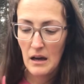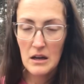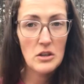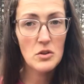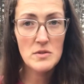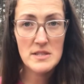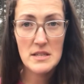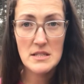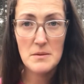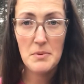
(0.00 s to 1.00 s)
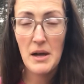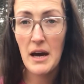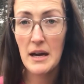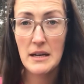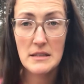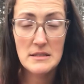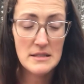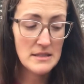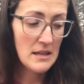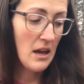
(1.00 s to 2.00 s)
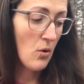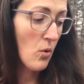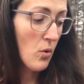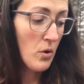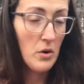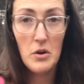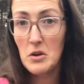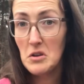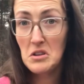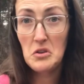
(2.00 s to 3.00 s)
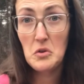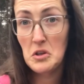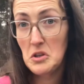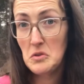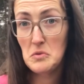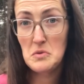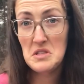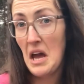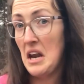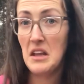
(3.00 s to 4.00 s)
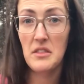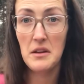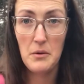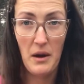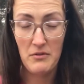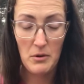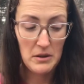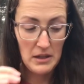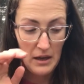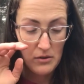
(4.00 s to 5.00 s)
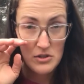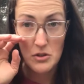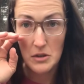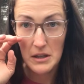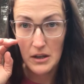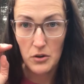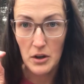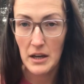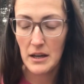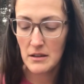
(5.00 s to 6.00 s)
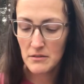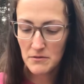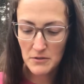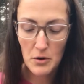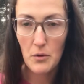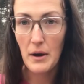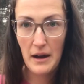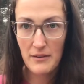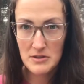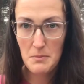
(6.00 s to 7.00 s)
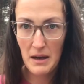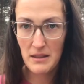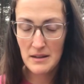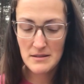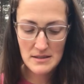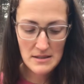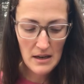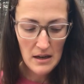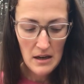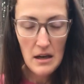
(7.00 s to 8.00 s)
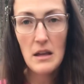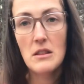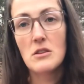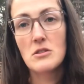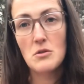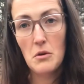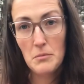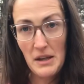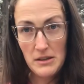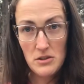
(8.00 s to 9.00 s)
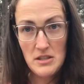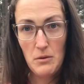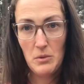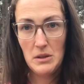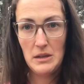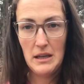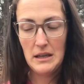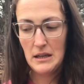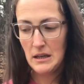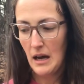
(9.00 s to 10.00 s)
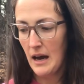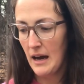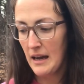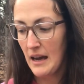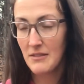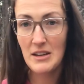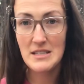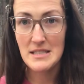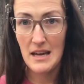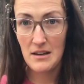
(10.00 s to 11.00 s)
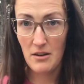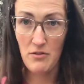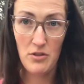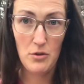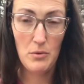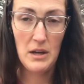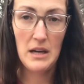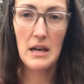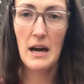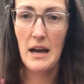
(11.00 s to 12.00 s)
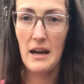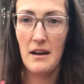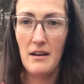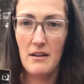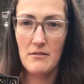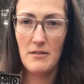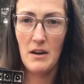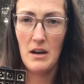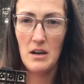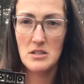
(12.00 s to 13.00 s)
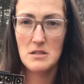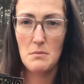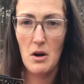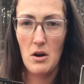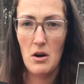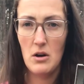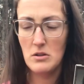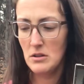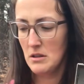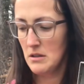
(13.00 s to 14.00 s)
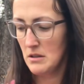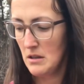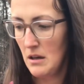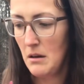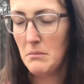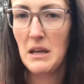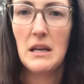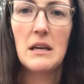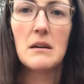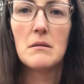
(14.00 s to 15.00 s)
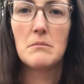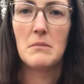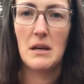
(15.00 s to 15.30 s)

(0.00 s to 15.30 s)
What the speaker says: use these supplies, or you can use anything you have around the house. You can get creative. You don't have to buy these. The soil blockers I will link. I have a set of 3. I have a small, a medium,